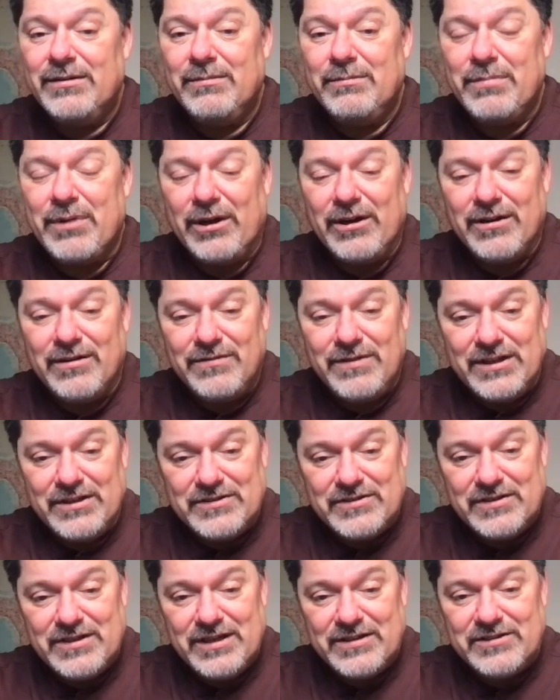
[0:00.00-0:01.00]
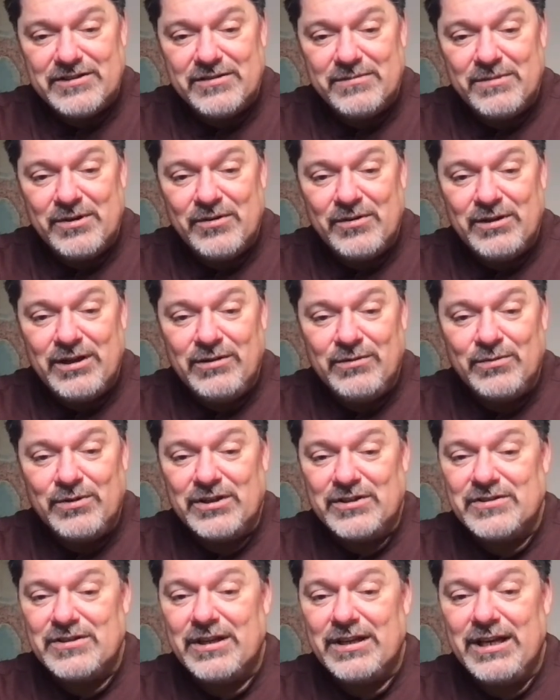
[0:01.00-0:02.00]
Part of his testimony
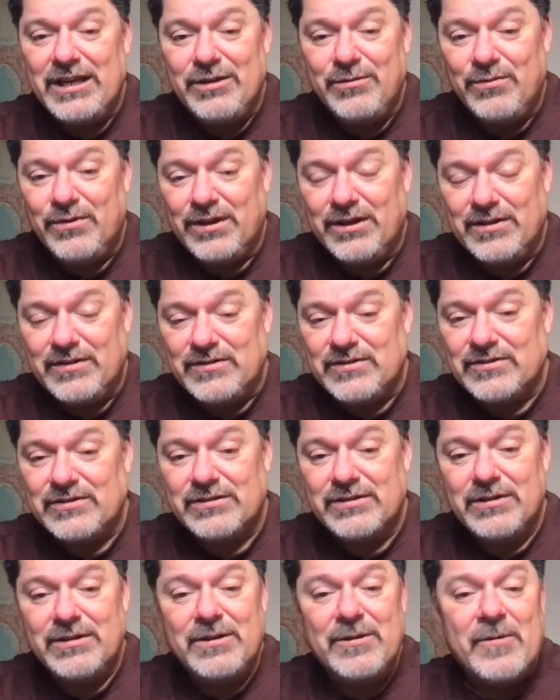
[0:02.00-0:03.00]
was that he was